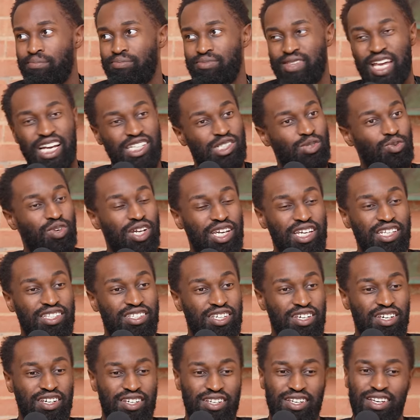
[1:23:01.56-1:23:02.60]
That's when he
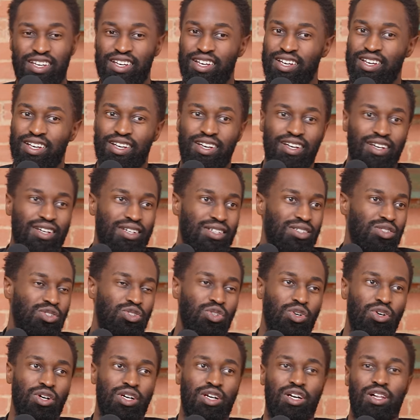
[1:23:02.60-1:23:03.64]
took
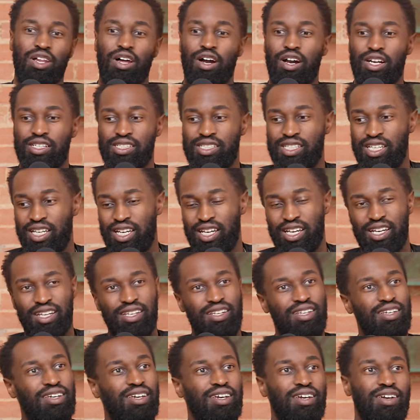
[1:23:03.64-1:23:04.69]
Jordan
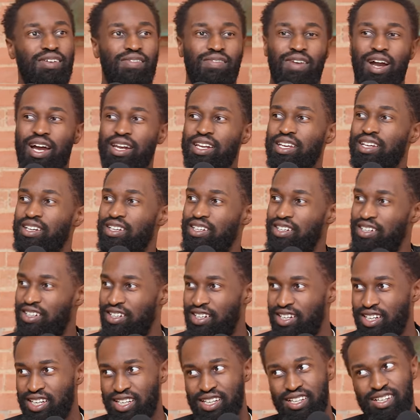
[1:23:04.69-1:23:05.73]
Clarkson, Rodney
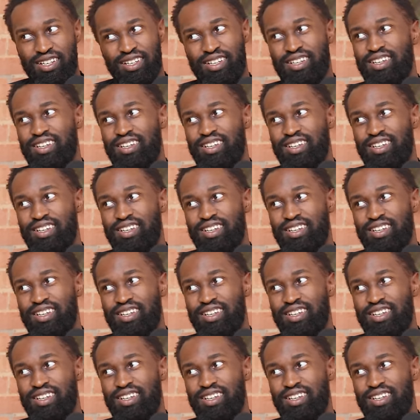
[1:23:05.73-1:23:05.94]
Hood,